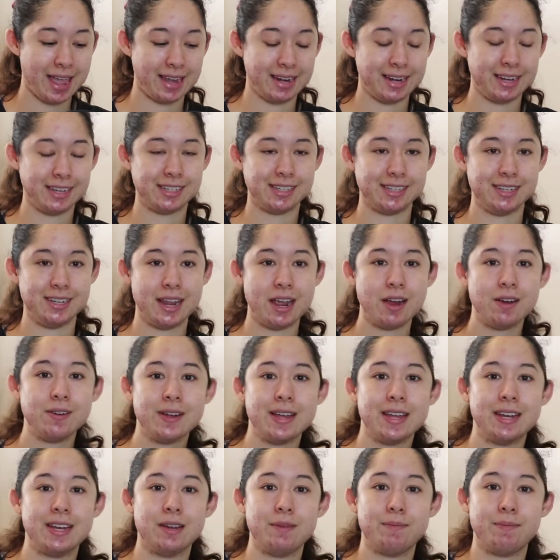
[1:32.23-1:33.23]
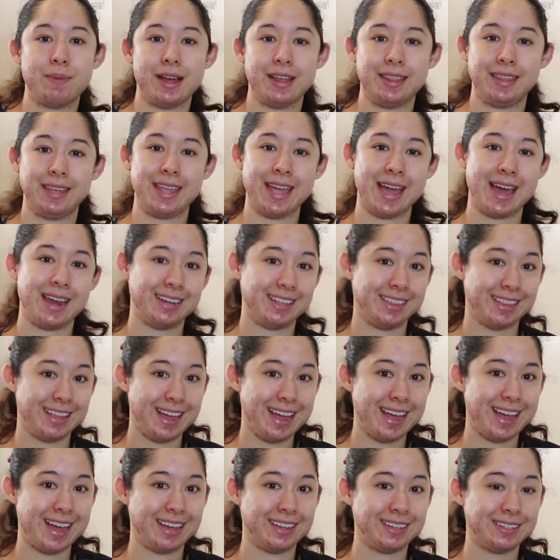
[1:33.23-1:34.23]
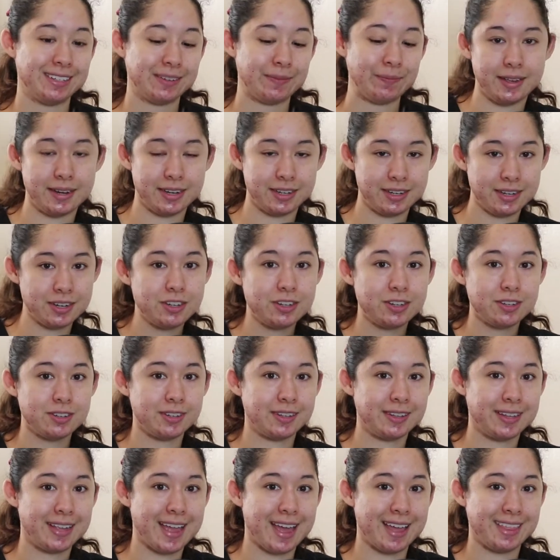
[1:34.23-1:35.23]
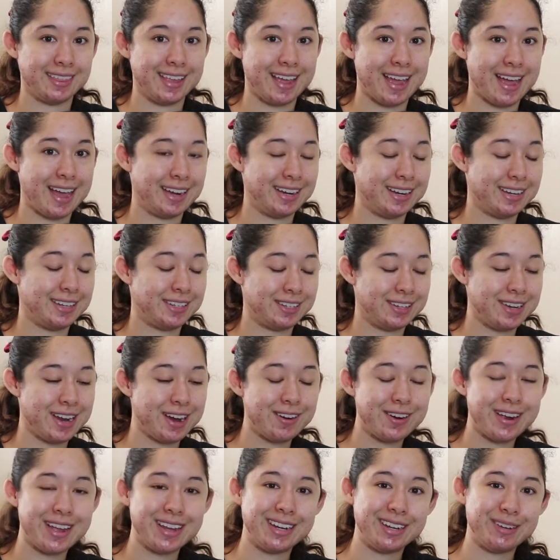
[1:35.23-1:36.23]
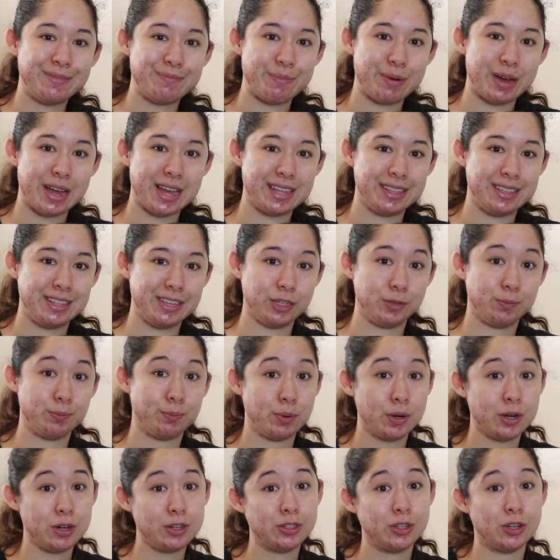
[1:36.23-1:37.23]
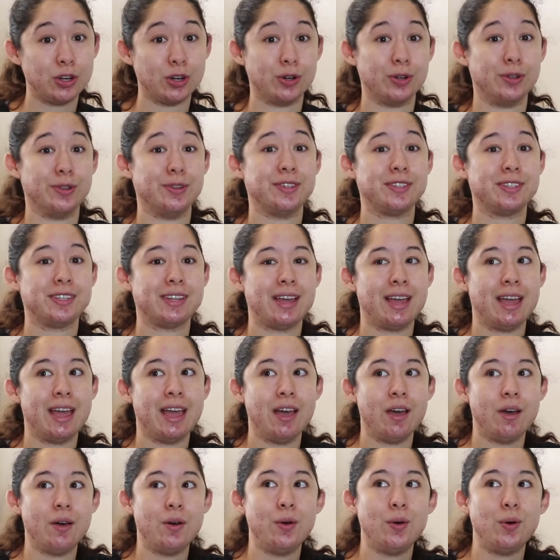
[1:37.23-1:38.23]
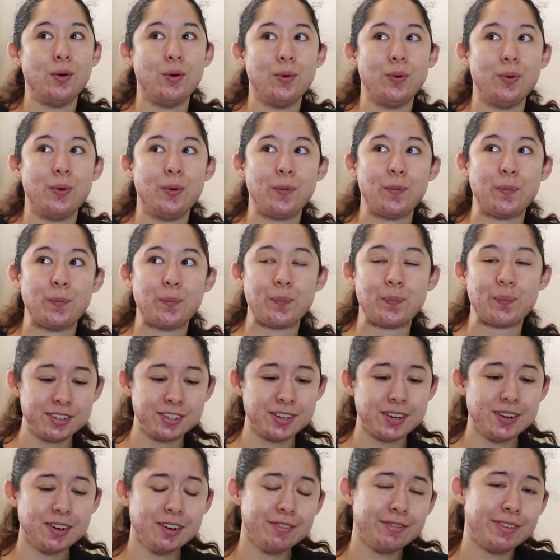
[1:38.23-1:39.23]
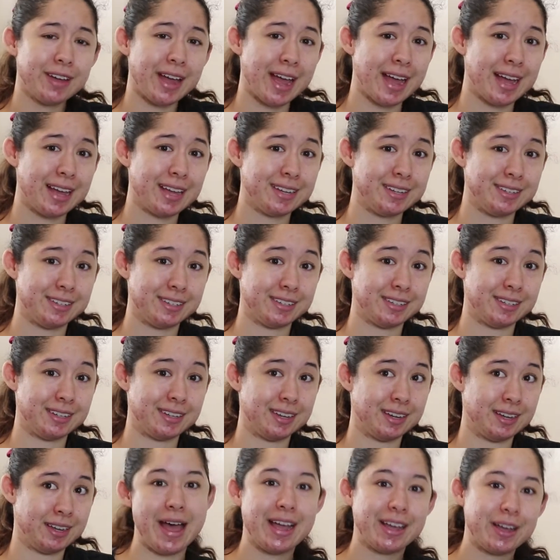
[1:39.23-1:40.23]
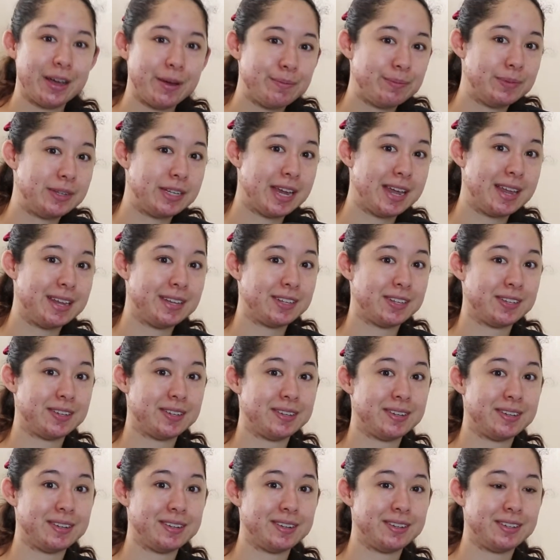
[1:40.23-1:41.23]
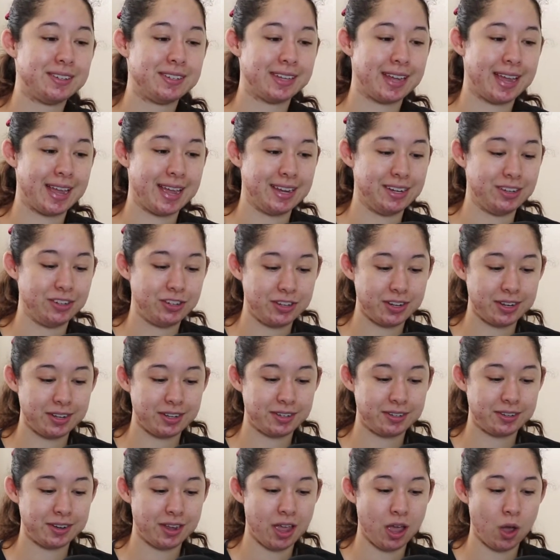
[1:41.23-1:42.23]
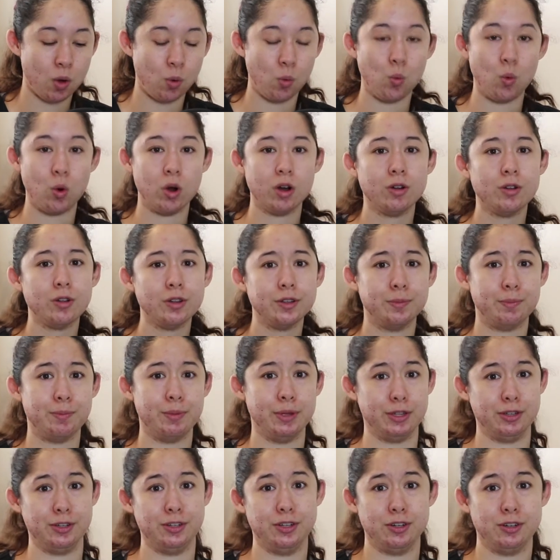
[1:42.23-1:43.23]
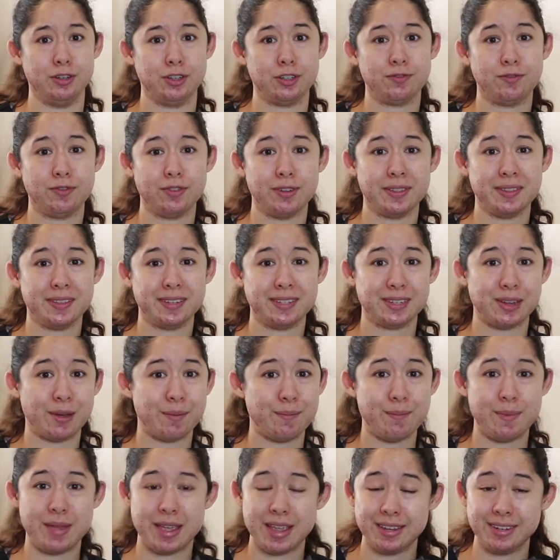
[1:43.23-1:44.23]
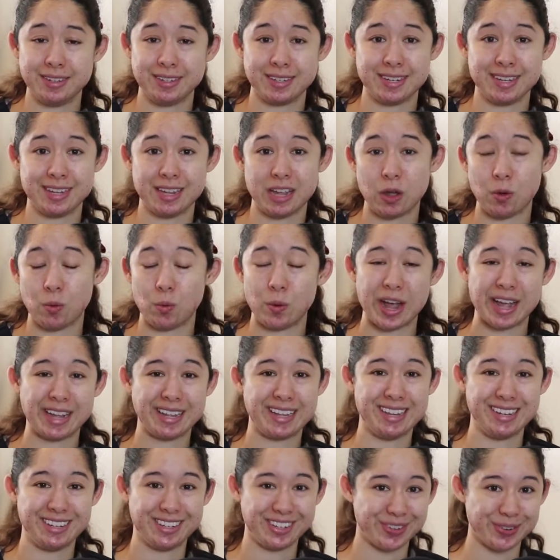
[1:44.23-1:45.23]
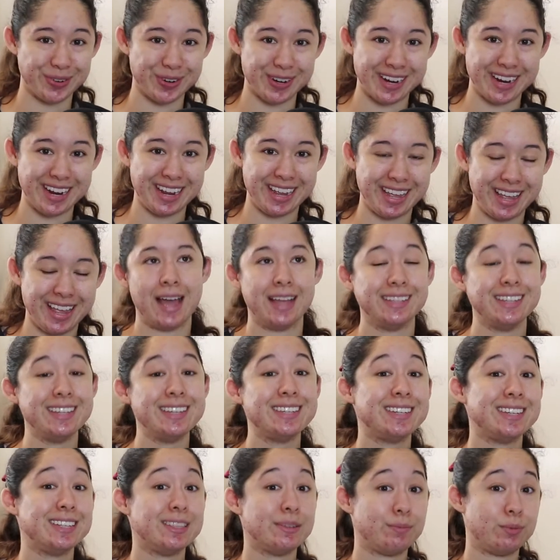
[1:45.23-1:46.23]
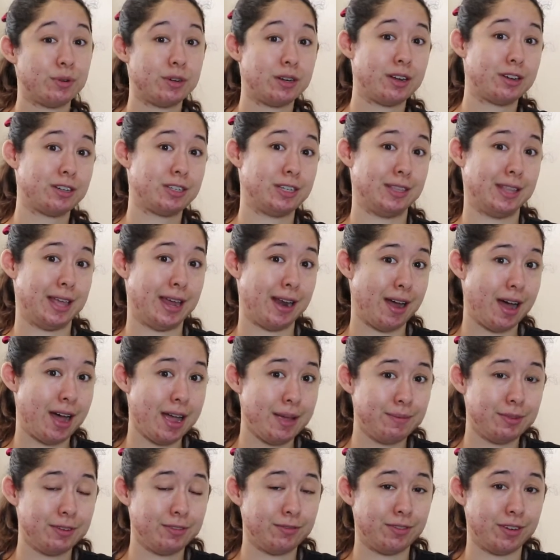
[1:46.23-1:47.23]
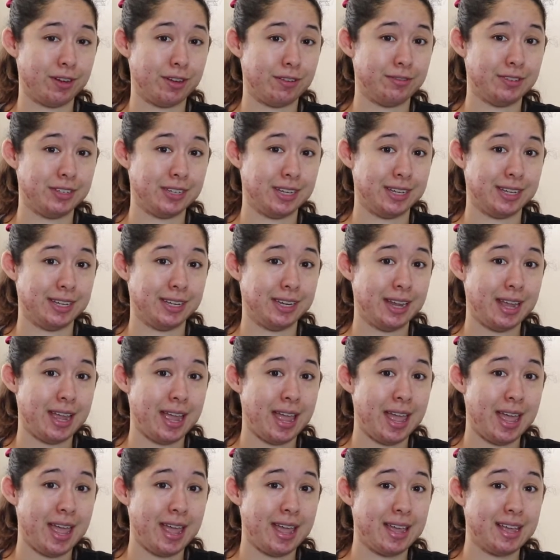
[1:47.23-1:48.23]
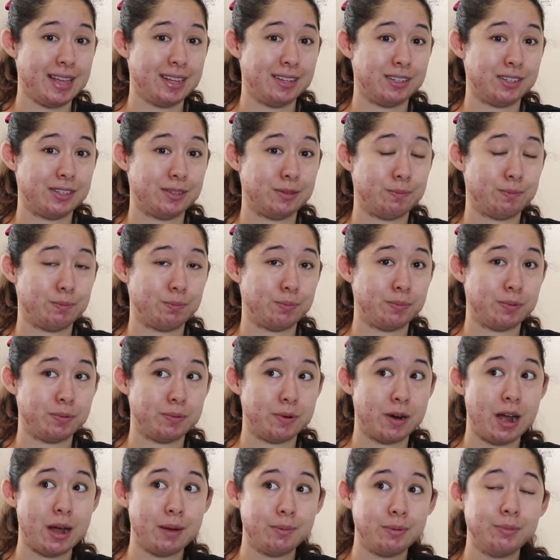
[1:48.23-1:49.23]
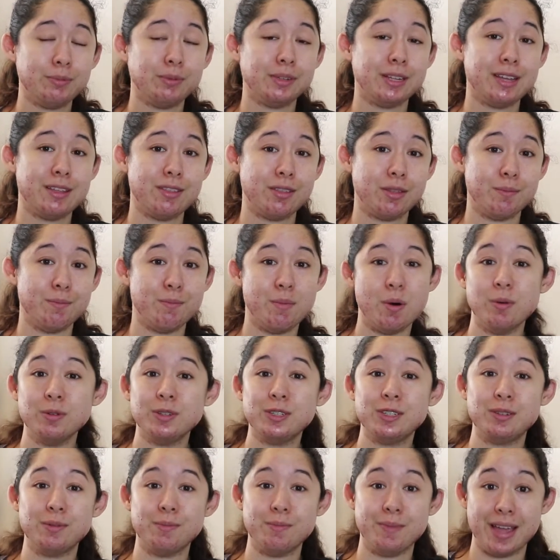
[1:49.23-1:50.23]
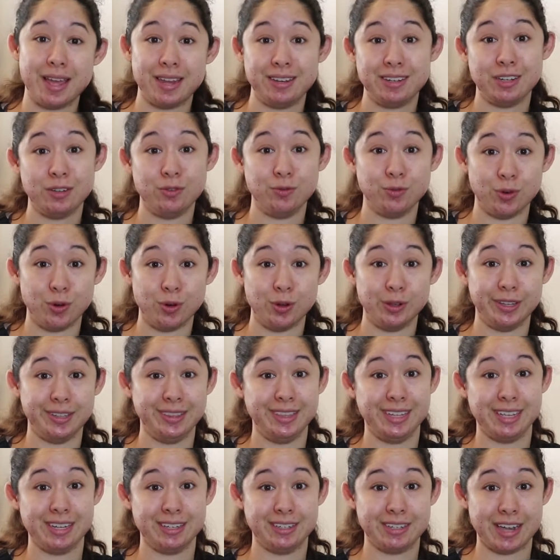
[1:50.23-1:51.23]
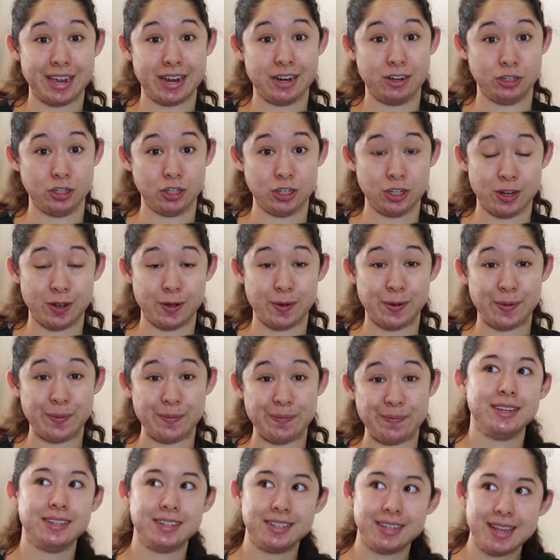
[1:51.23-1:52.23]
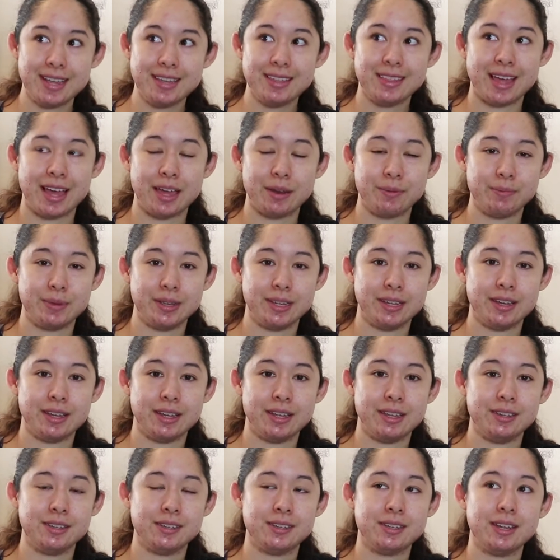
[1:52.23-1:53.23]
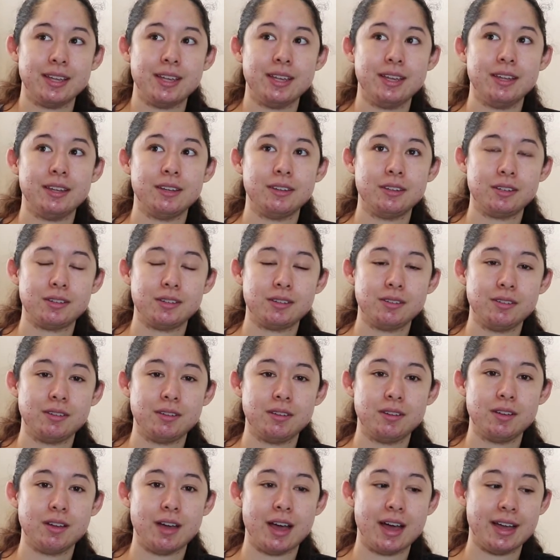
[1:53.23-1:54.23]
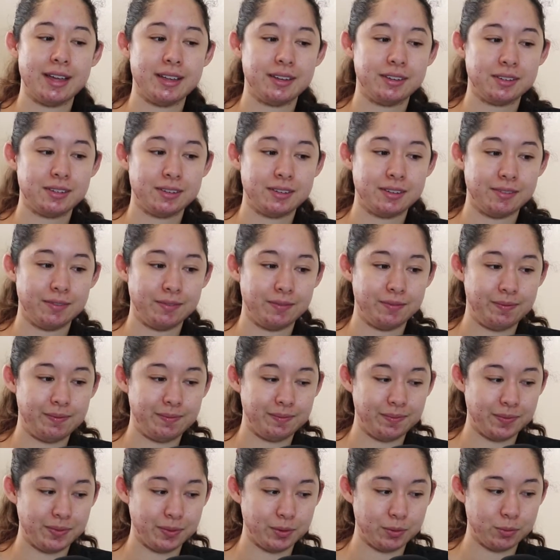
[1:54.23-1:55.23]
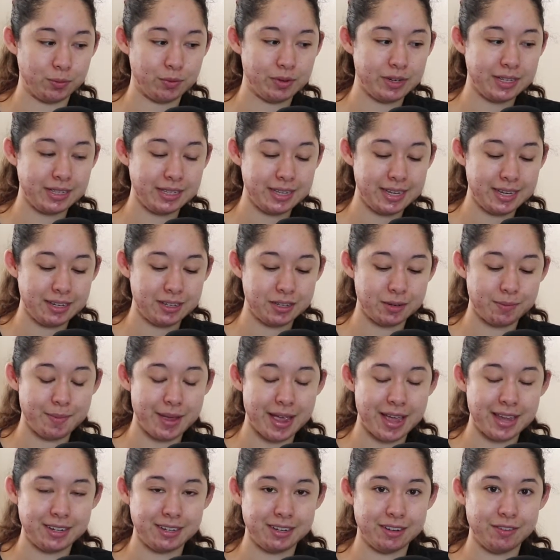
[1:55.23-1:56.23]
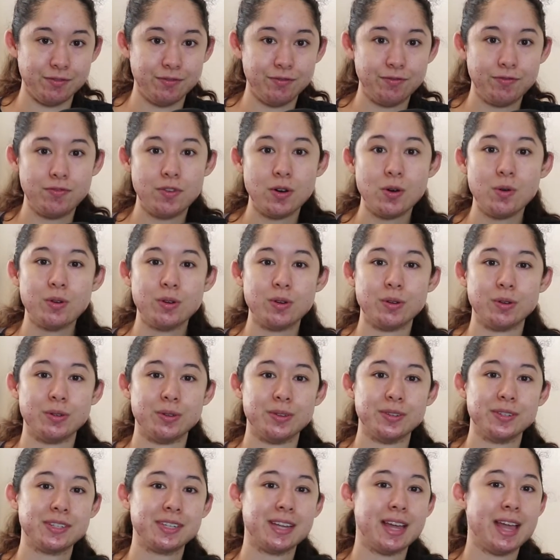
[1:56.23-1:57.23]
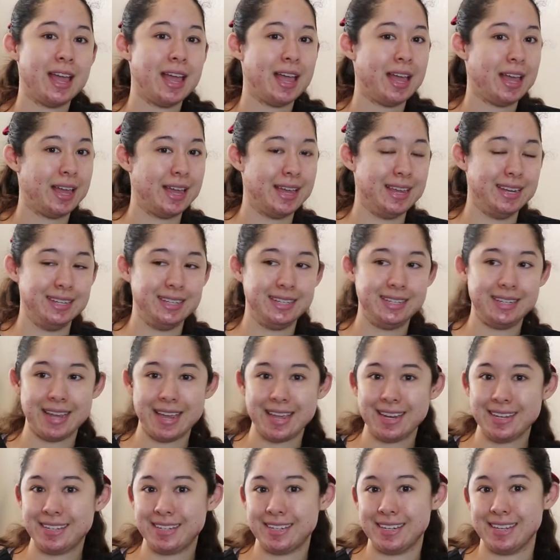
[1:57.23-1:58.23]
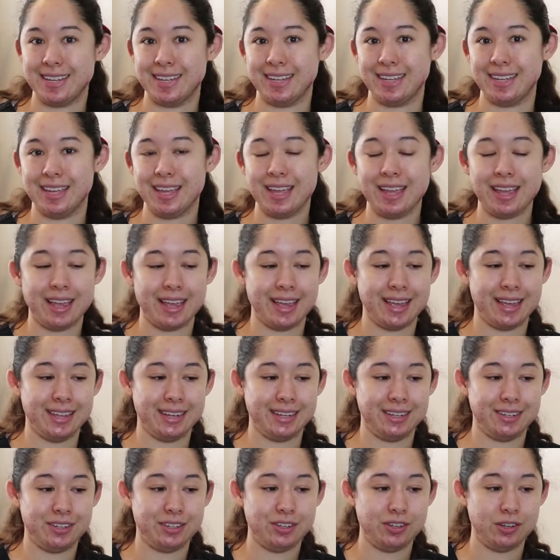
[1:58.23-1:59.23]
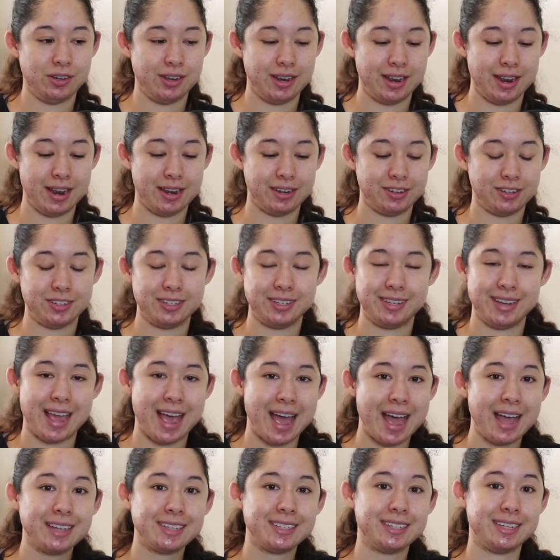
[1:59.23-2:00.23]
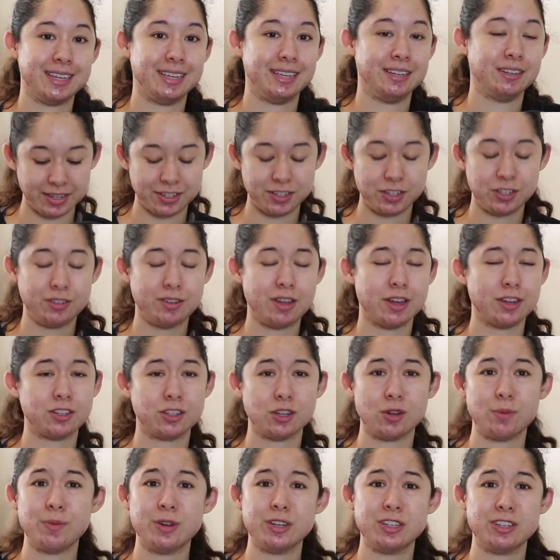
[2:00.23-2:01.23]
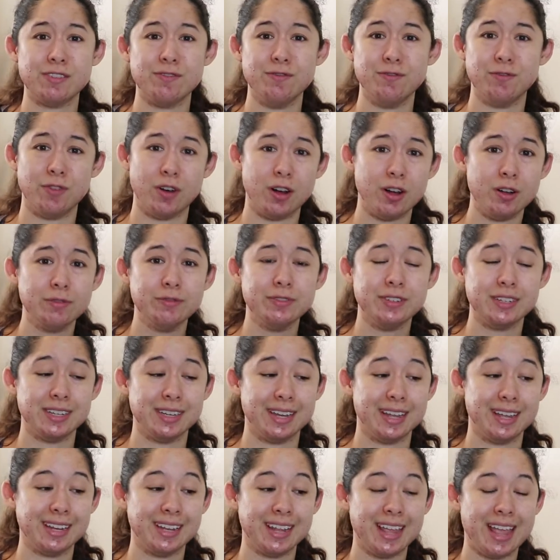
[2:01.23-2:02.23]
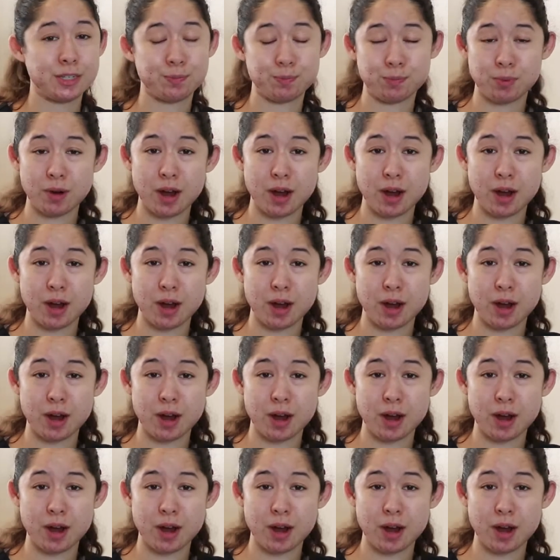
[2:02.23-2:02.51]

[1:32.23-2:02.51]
and it's narrated by the Cat in the Hat. In addition to the Cat in the Hat, it's narrated by these bird girls who serve as backup dancers and just world builders for this amazing, wacky story. At least in the production that I'm involved in, it's probably the most demanding role in the entire show. I say that because it's got really demanding vocals and dancing and just acting. It's got so much involved in it. It's